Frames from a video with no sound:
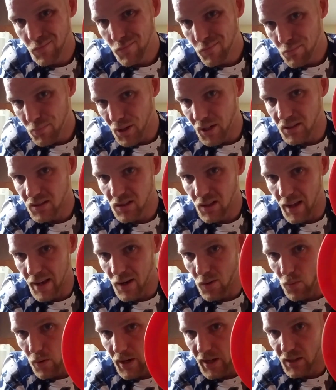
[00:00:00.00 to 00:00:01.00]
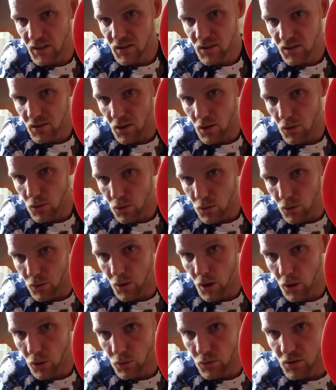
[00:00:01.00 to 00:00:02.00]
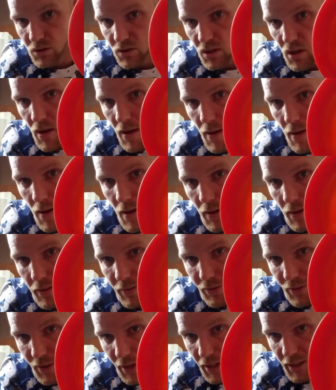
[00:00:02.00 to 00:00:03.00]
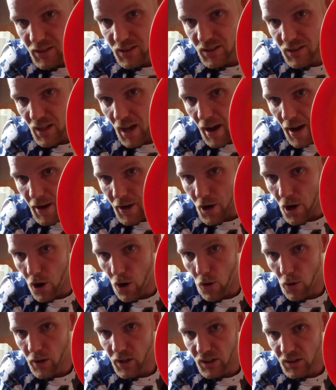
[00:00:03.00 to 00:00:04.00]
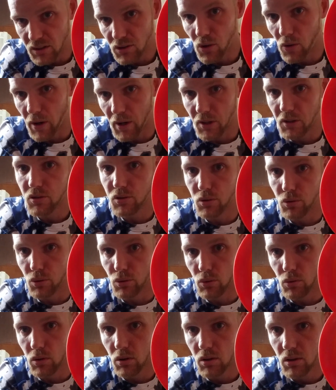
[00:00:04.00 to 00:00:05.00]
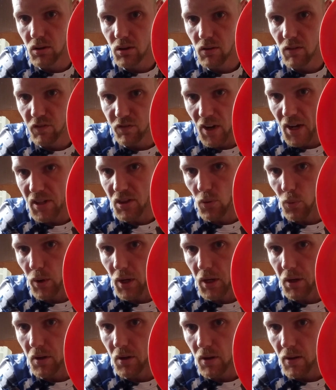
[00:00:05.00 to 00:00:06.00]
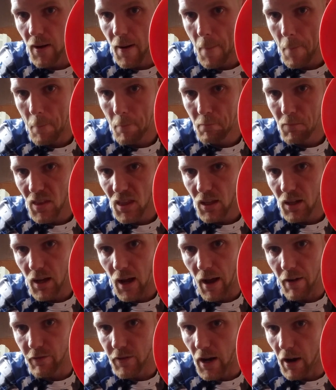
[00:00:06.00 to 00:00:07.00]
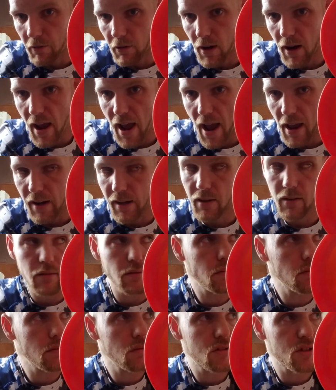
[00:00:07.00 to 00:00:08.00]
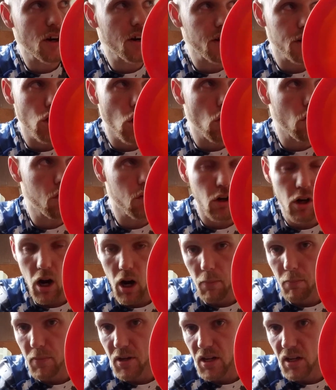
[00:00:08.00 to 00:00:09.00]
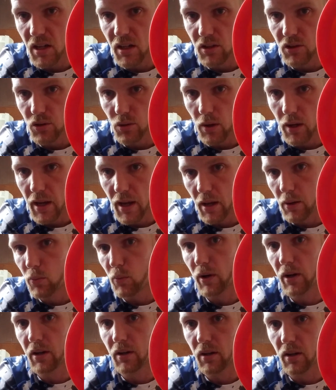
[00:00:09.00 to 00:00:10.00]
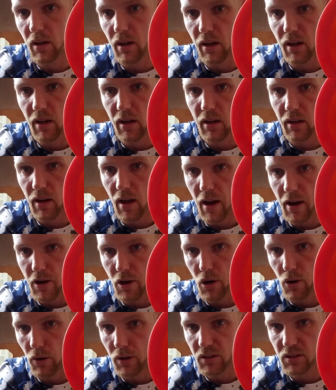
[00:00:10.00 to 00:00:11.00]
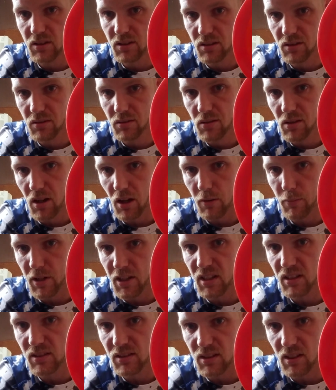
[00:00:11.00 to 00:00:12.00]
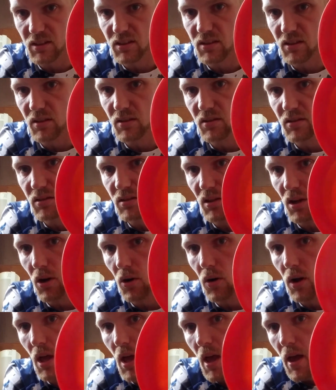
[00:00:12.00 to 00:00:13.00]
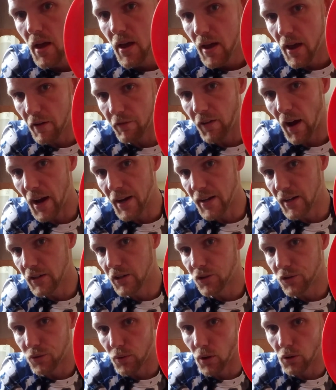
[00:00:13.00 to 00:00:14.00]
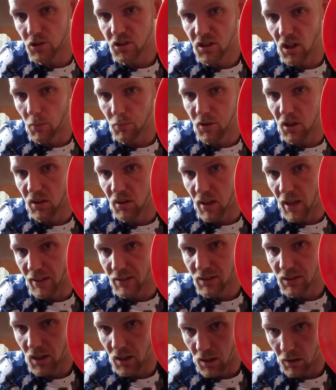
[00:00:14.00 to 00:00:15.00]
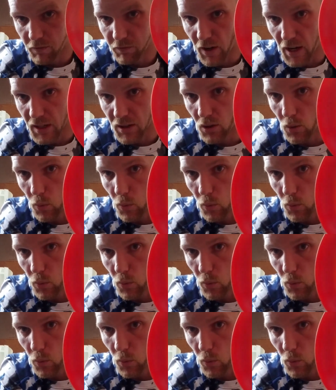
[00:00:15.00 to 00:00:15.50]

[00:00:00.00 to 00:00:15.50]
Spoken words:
but it's lightweight, so who knows. This I know is going to fight the wind. I've never had it turn over on me into a headwind, and I know it's going to be consistent. So if I need to throw something that's going to fight the